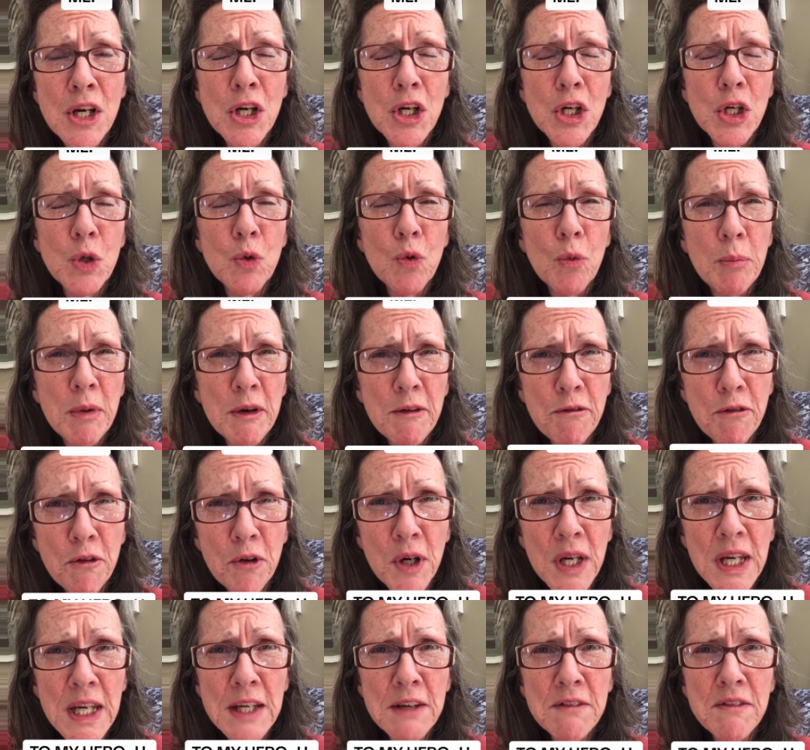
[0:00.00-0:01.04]
you will be
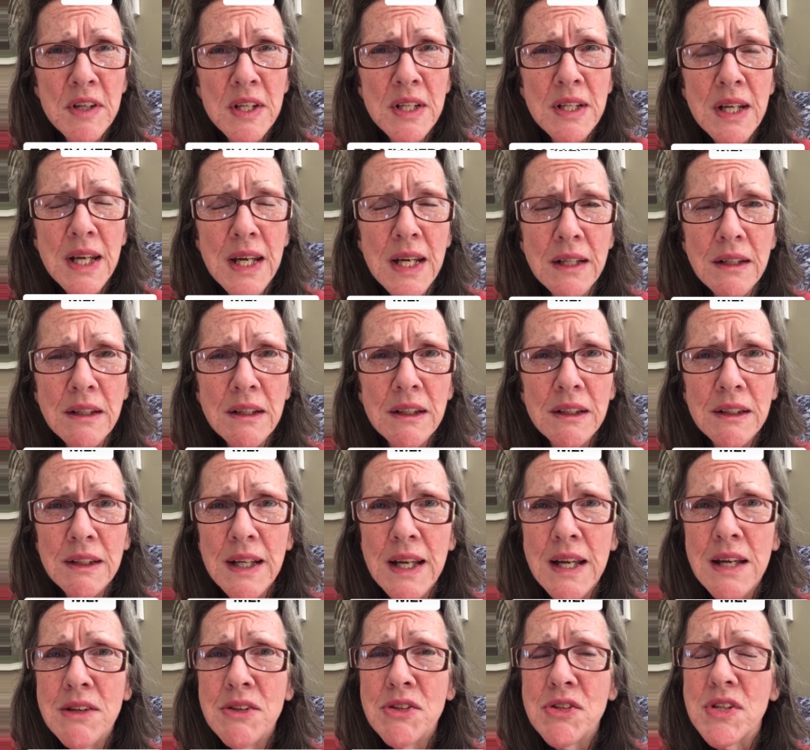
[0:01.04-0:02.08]
forgiven and
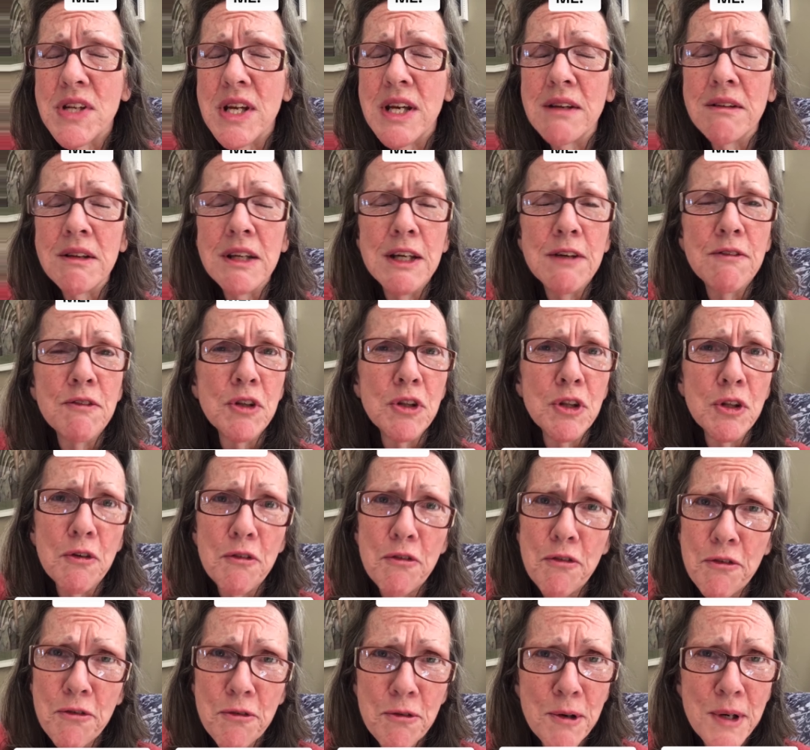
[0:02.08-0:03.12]
cleansed, and given the
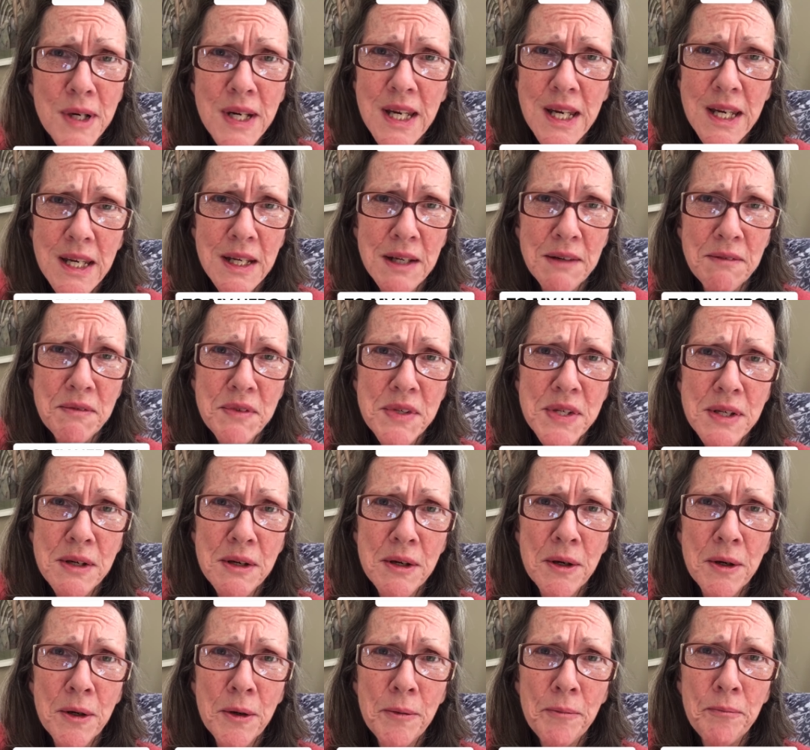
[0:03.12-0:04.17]
free gift
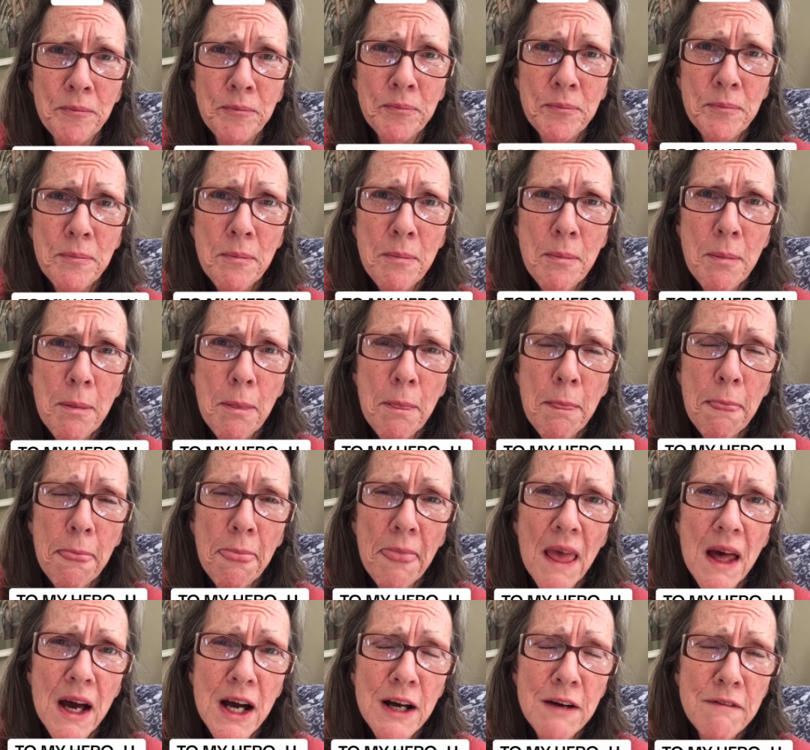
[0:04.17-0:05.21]

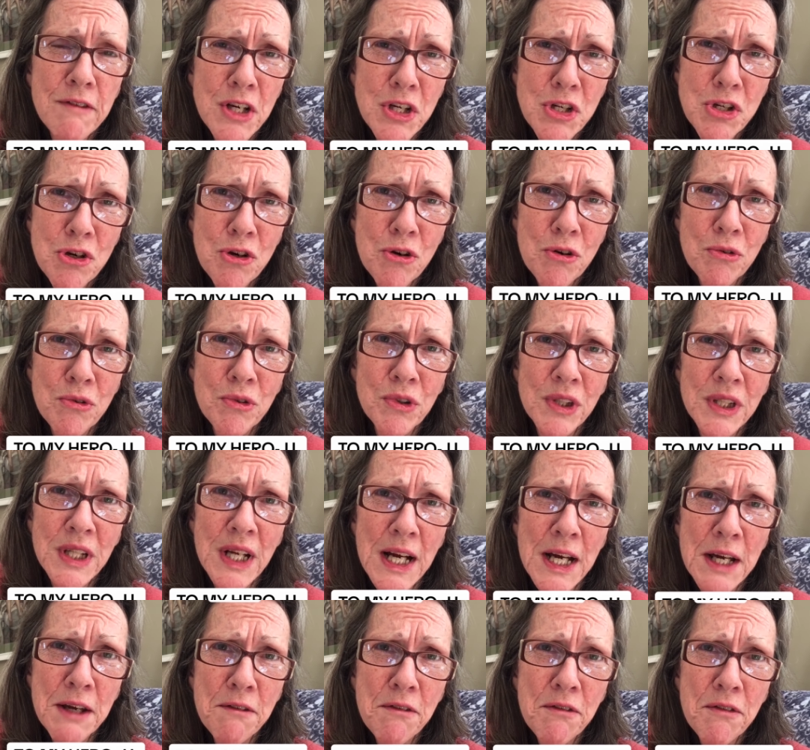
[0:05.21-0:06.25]
of eternal
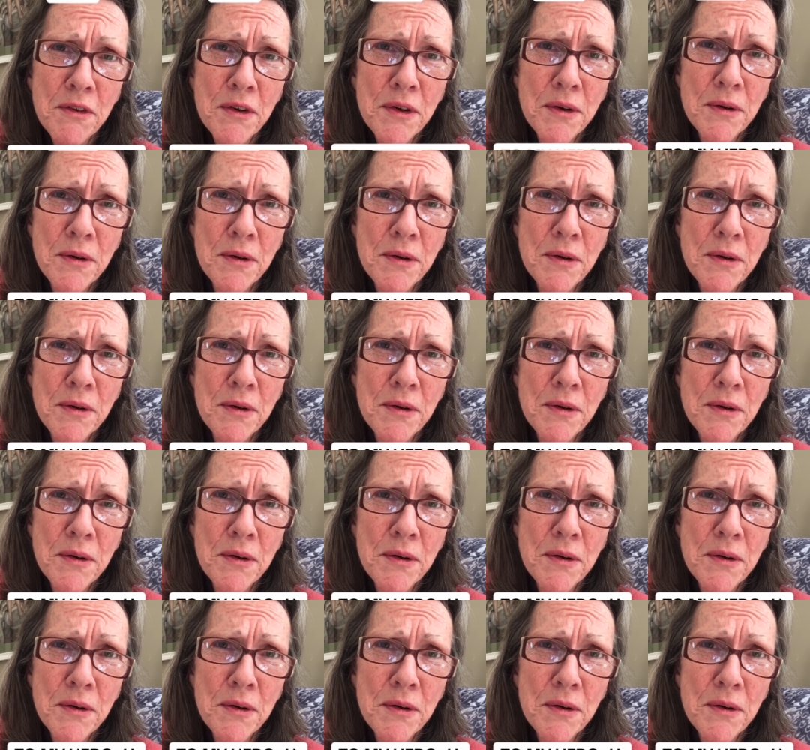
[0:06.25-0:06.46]
life.